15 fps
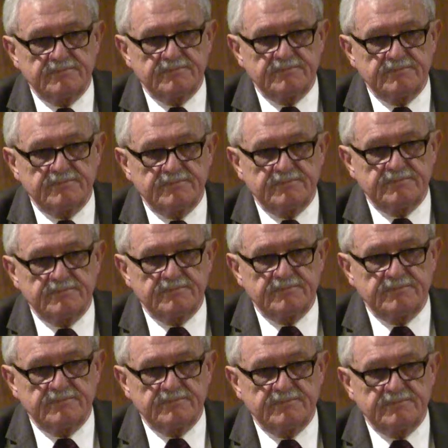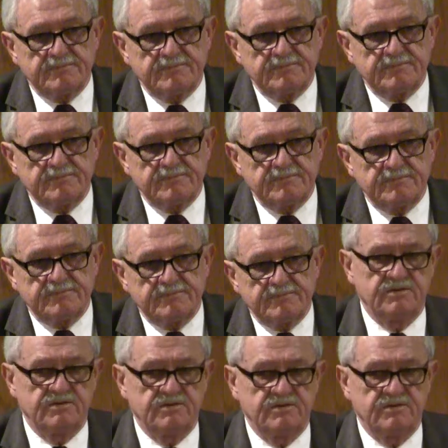Nothing is said.